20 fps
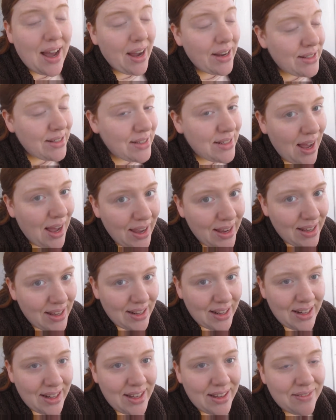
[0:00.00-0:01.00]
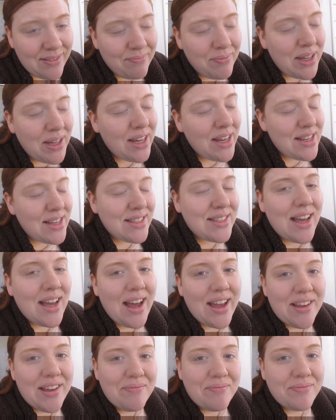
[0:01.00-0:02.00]
I did not eat any because
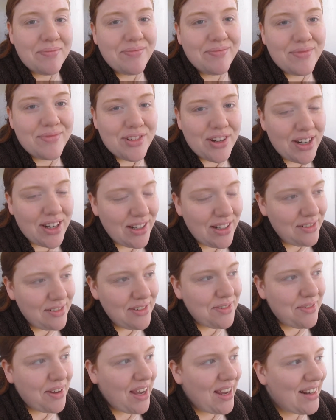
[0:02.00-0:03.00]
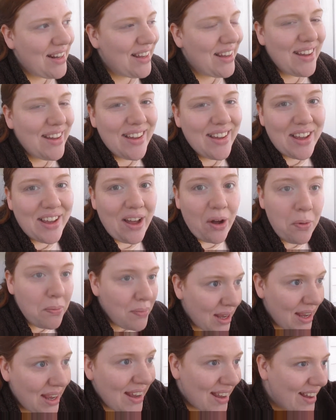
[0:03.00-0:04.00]
I am trying to lose weight. Go
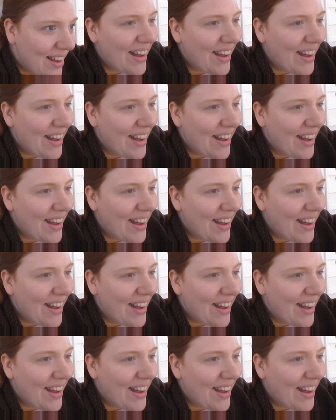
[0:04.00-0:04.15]
me!